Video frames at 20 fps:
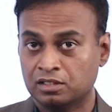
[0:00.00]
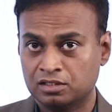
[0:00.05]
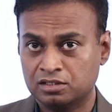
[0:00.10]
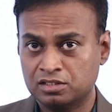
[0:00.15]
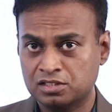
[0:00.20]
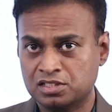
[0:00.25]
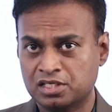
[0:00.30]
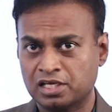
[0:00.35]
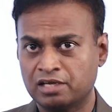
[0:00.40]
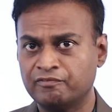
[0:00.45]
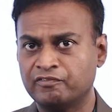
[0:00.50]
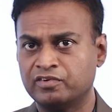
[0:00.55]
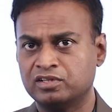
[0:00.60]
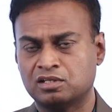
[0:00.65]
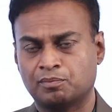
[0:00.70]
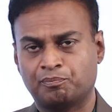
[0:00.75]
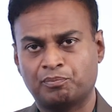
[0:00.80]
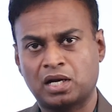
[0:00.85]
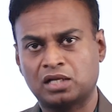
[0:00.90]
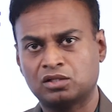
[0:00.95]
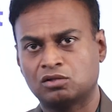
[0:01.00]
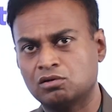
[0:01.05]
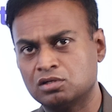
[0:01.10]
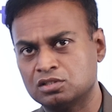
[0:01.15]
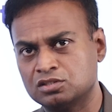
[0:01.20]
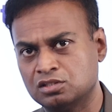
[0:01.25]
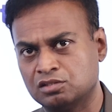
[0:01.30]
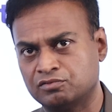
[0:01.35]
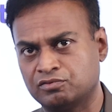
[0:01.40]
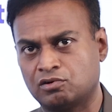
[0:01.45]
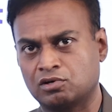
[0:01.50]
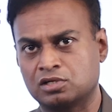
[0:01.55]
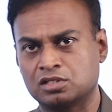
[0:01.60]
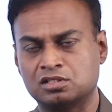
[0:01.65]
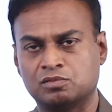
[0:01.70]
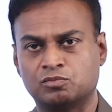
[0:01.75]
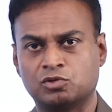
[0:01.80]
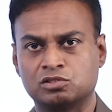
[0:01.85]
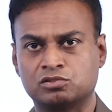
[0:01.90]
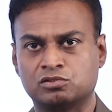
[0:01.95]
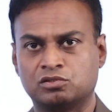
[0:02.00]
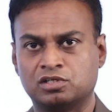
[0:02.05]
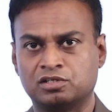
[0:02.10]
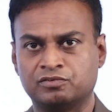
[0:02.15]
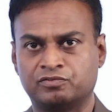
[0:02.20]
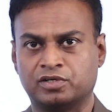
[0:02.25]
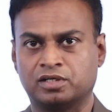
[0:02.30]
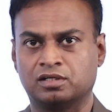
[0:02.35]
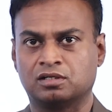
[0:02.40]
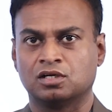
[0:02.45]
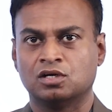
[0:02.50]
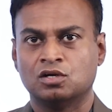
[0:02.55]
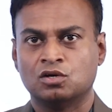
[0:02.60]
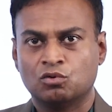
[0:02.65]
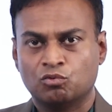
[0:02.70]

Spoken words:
In the same way, the pathology of autism also different.